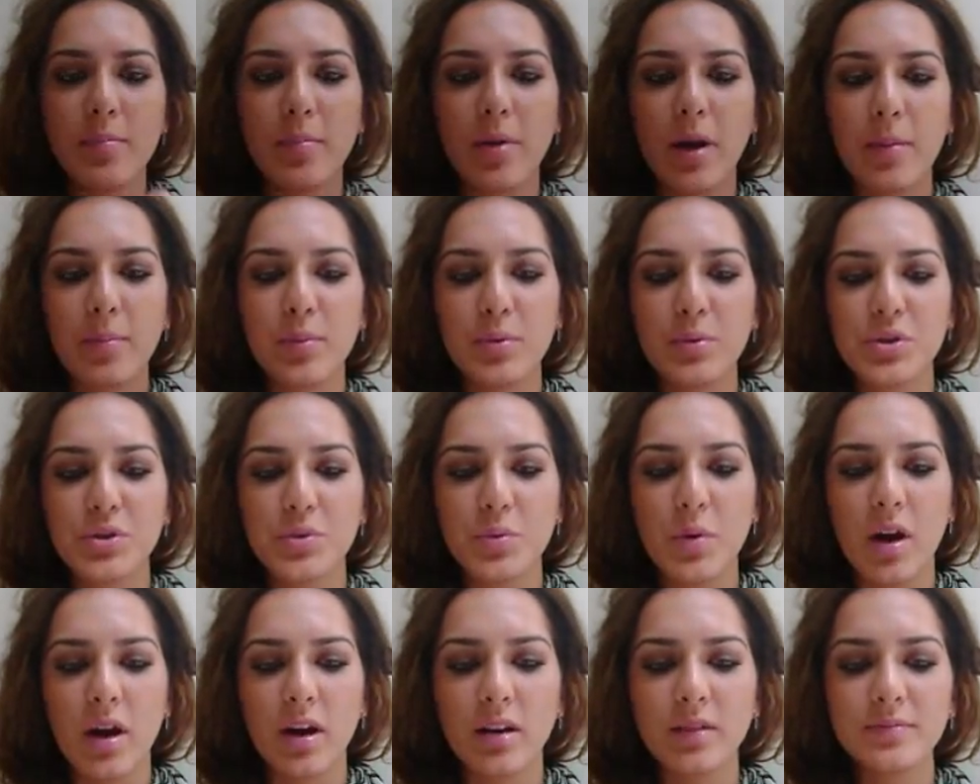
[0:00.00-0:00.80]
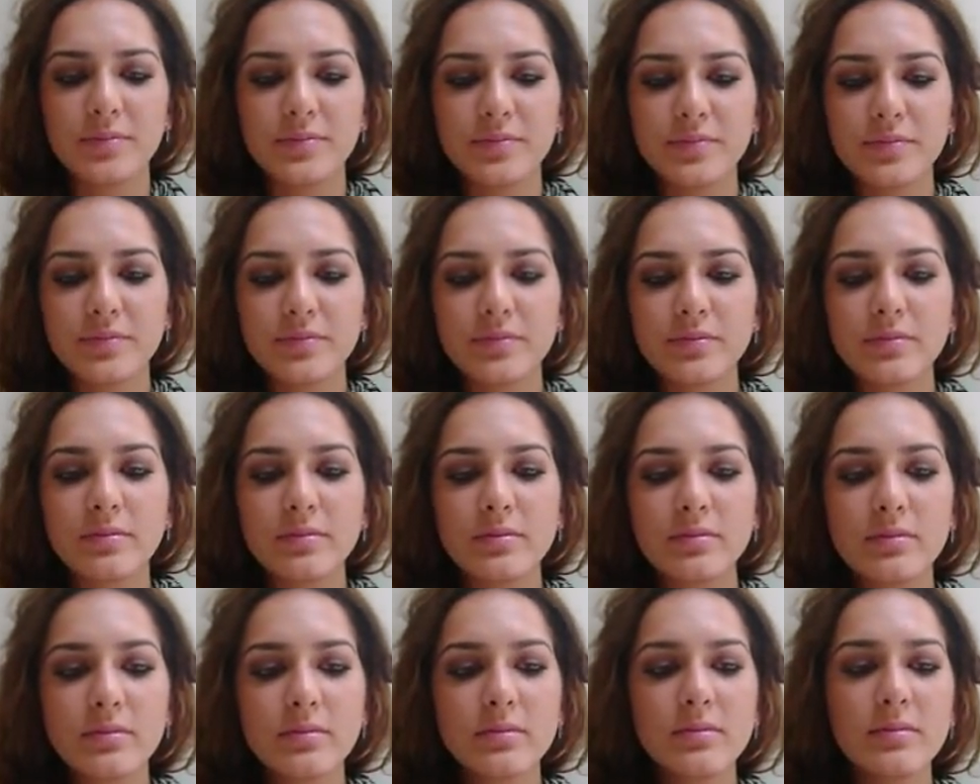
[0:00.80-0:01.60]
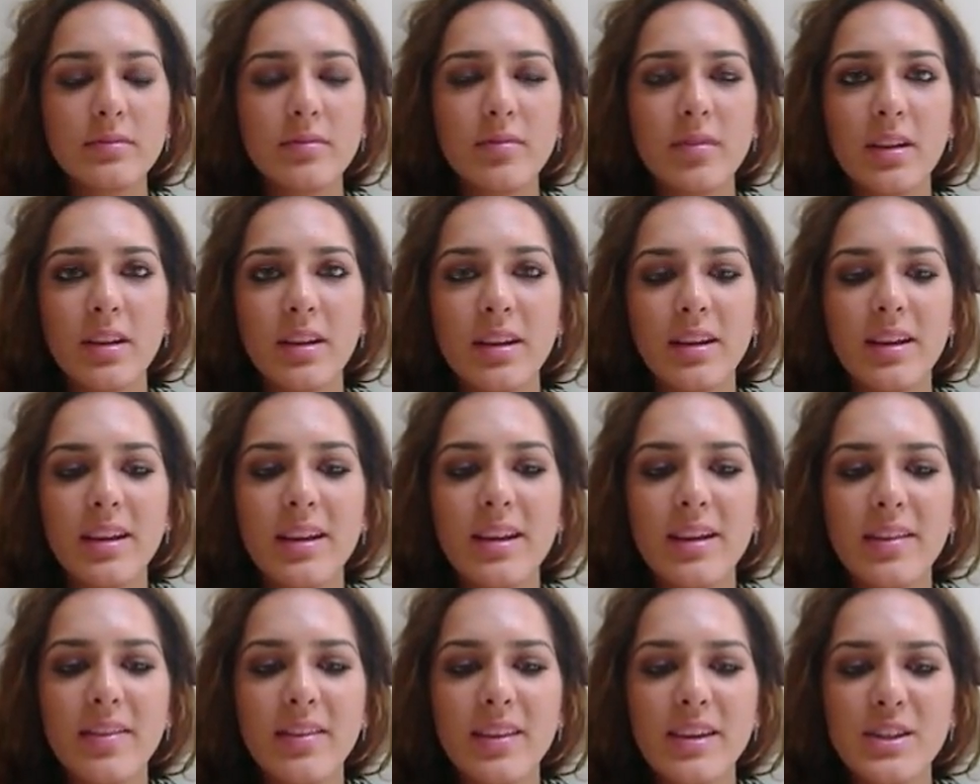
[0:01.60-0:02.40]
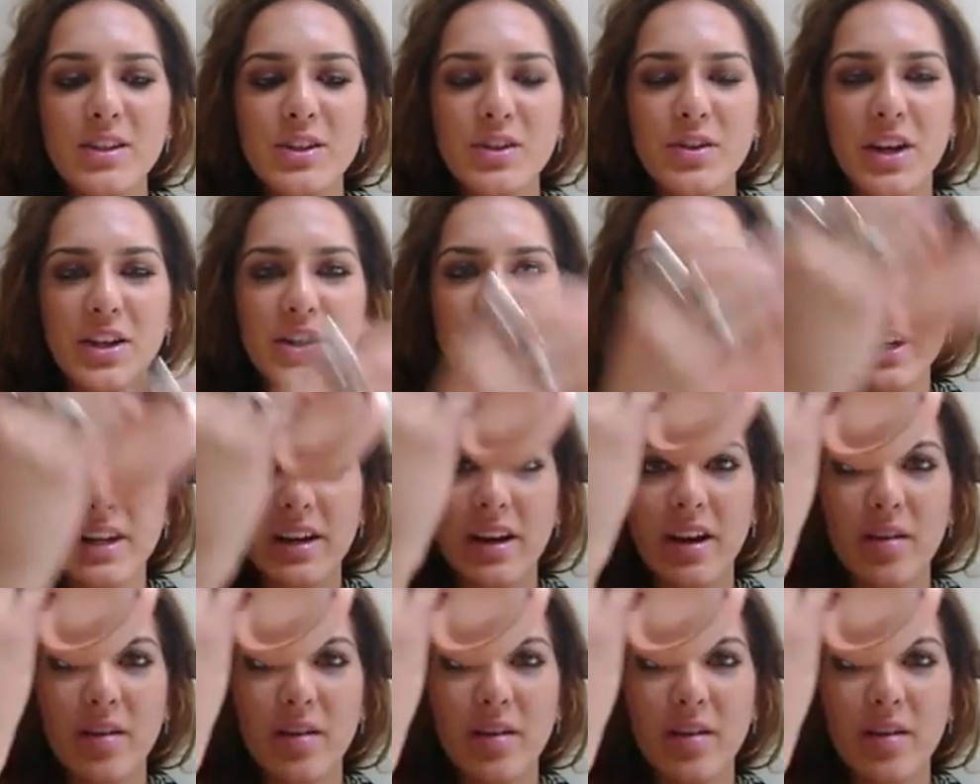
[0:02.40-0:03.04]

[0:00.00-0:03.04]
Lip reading: by Bourjois. This, strangely